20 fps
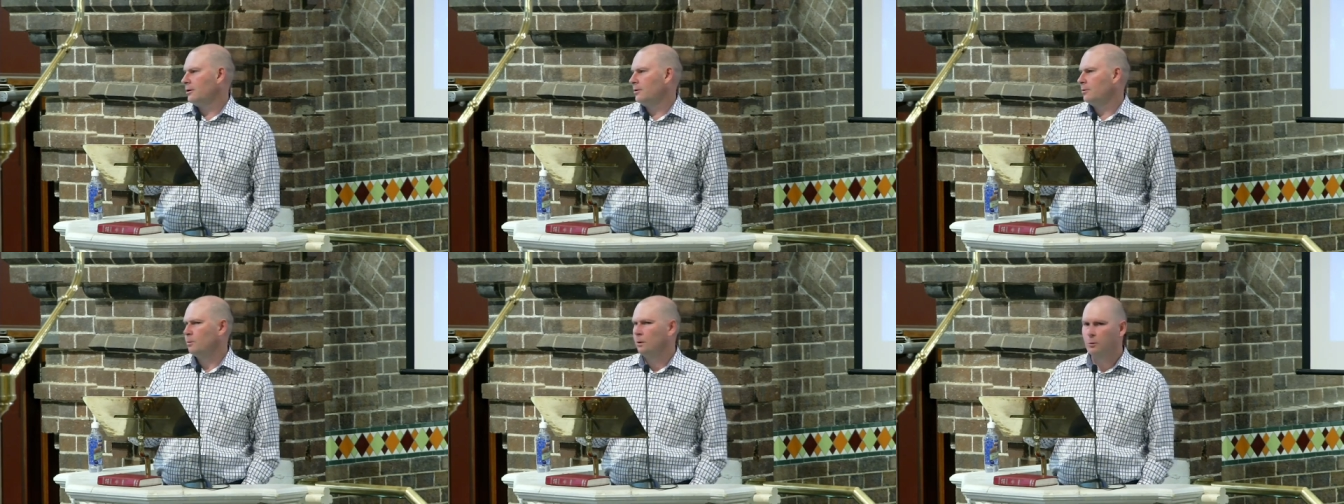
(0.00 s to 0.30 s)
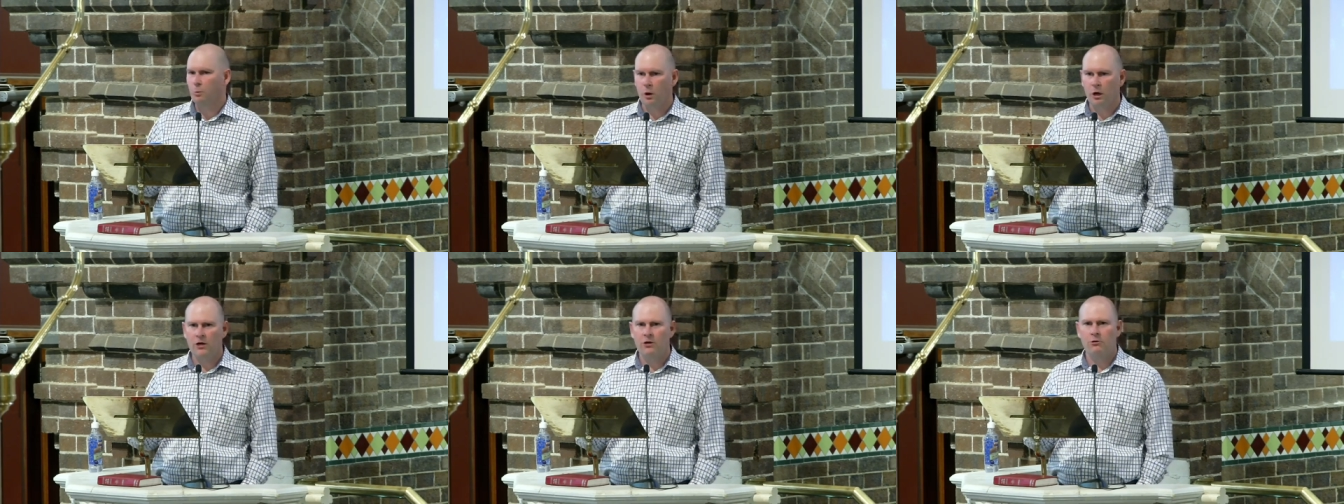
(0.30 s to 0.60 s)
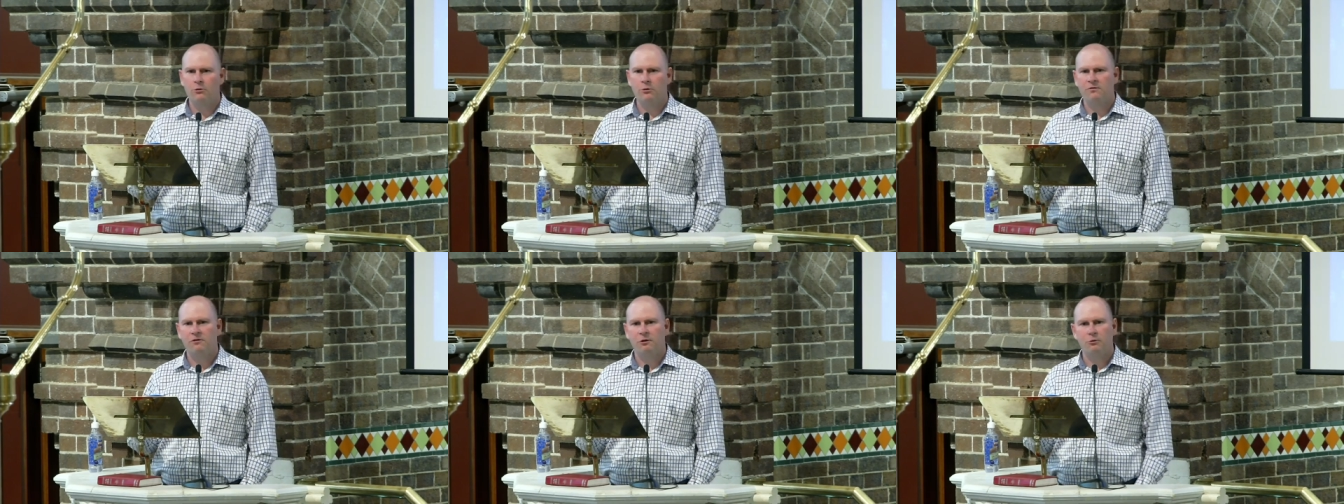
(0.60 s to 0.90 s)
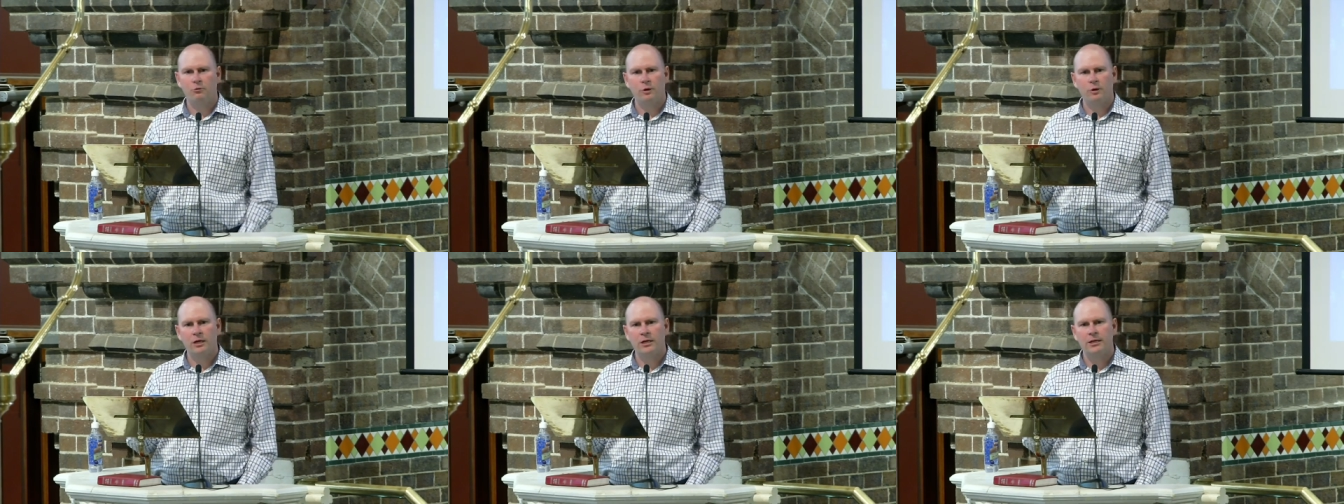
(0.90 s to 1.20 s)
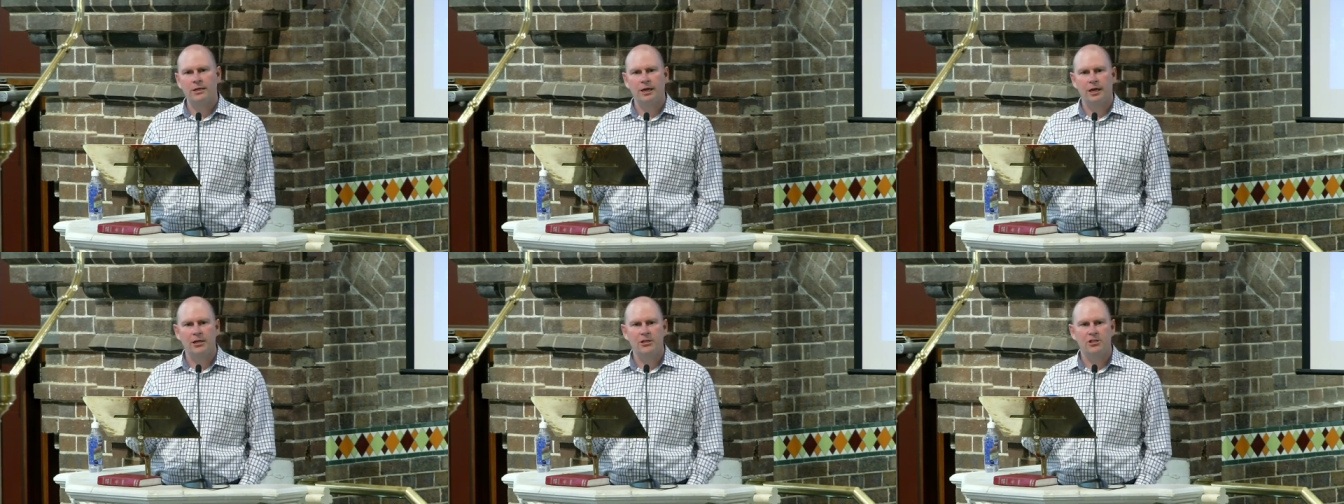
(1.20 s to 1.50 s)
We wonder if it really
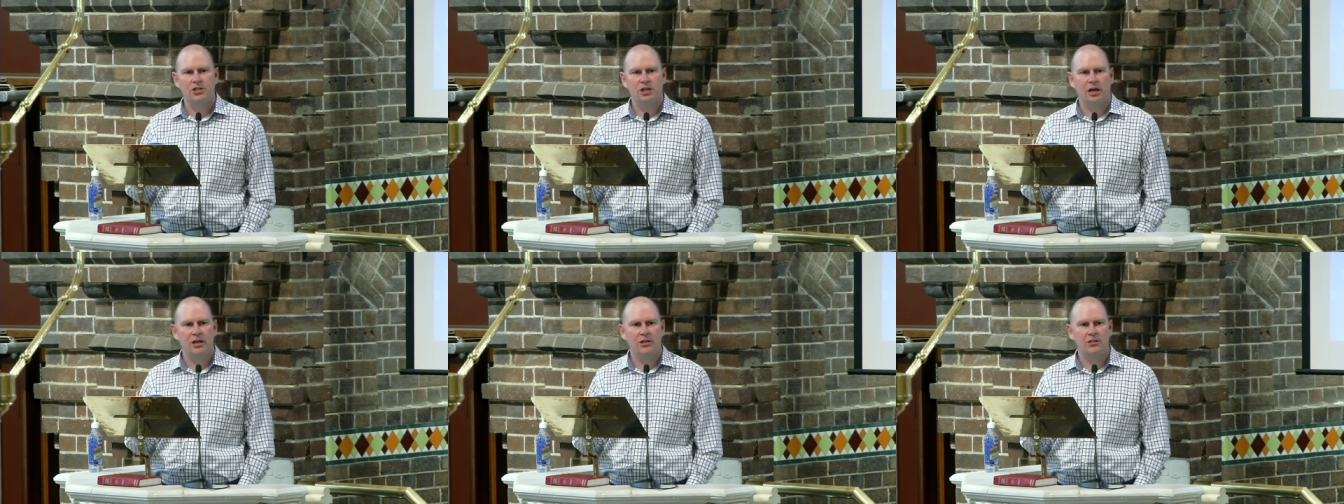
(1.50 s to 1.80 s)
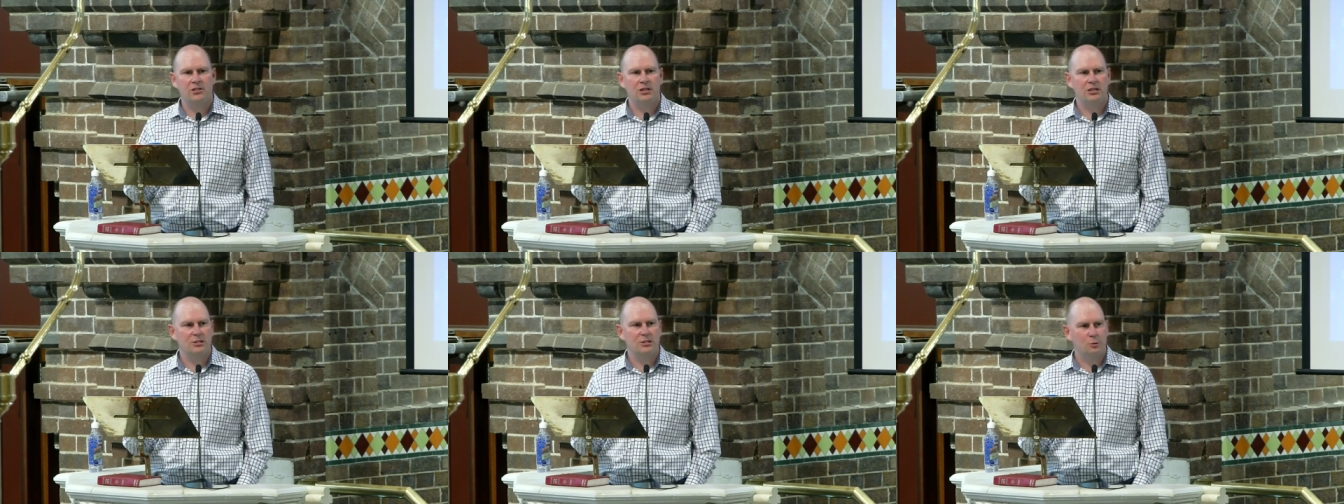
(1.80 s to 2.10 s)
can change things.